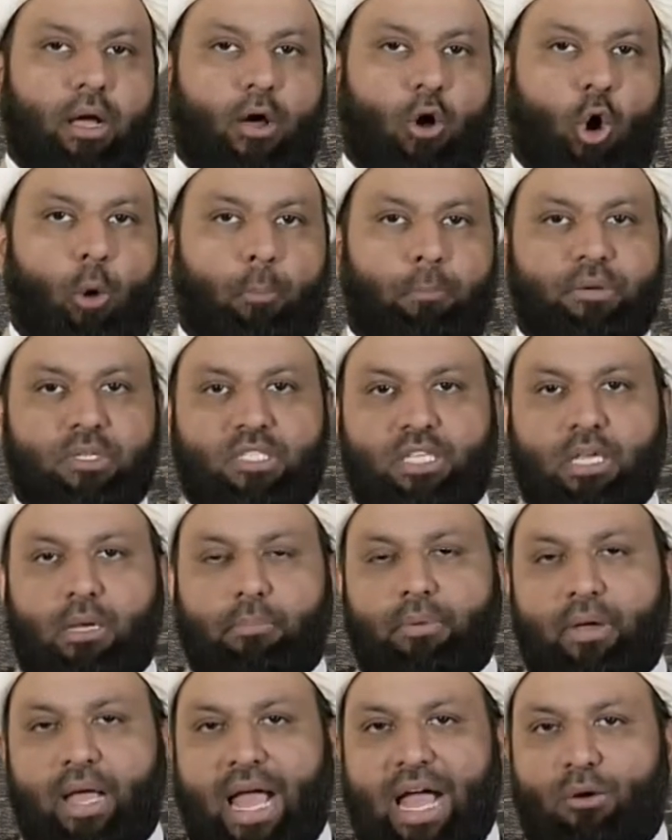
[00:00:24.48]
opens
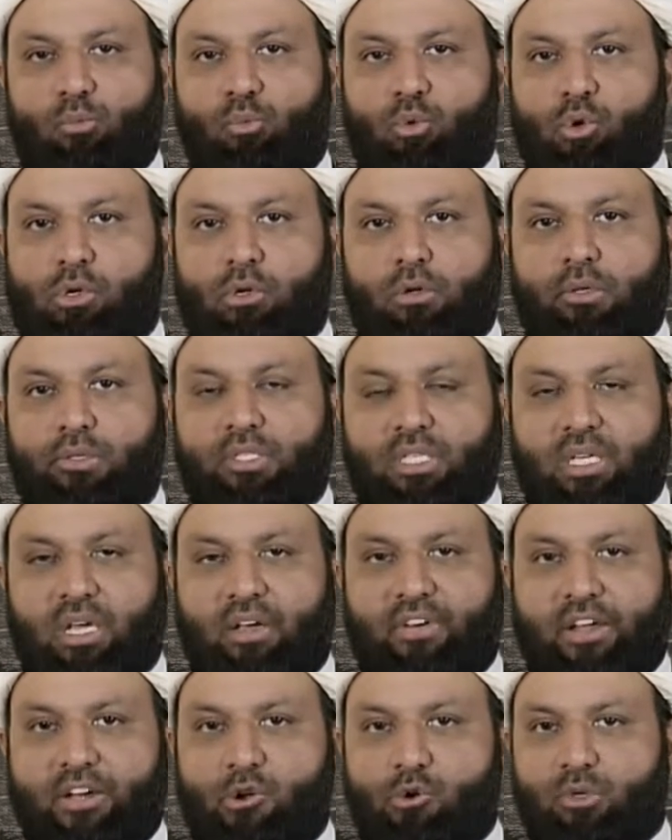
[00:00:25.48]
up worlds
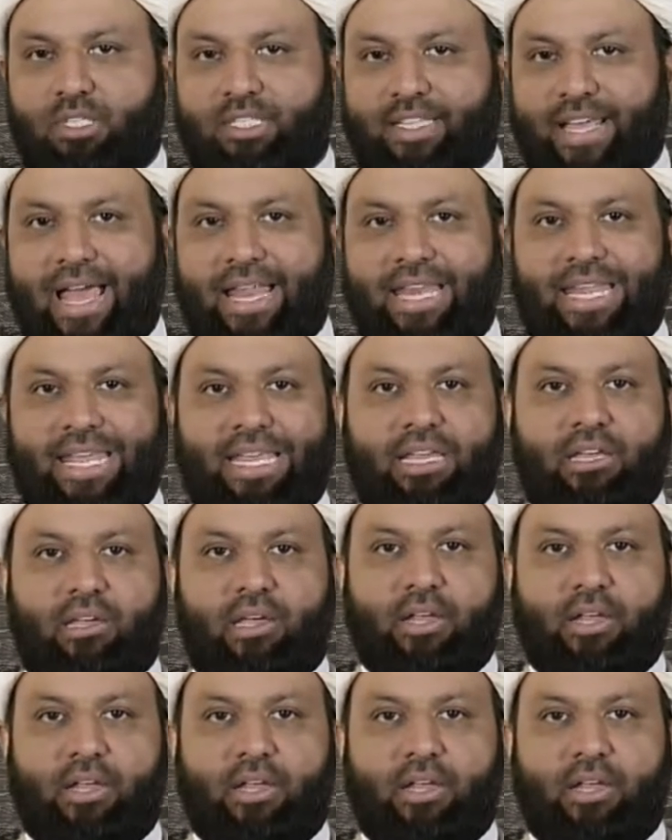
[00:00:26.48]
of understanding.